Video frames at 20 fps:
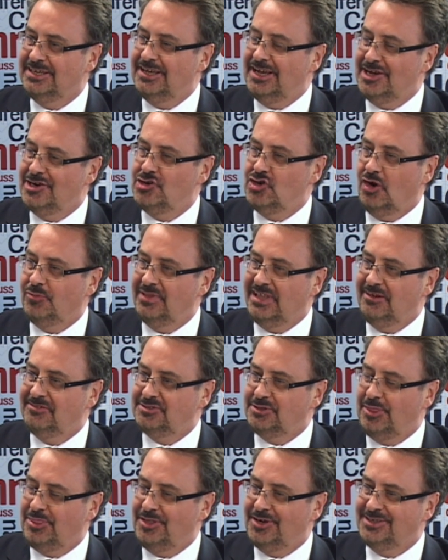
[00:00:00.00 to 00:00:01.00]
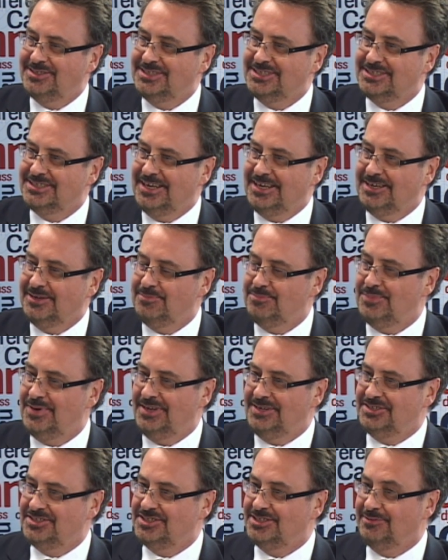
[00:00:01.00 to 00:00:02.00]
and normally it was a 30-second
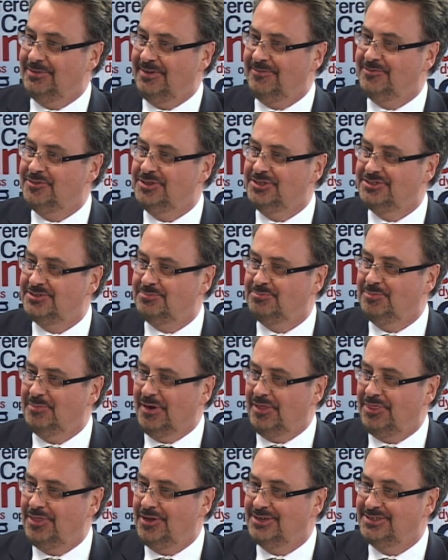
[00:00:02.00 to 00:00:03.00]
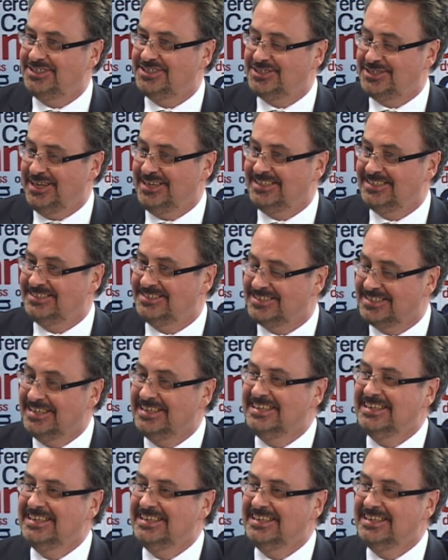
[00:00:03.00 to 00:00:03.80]
pitch, so I've used my 30 seconds.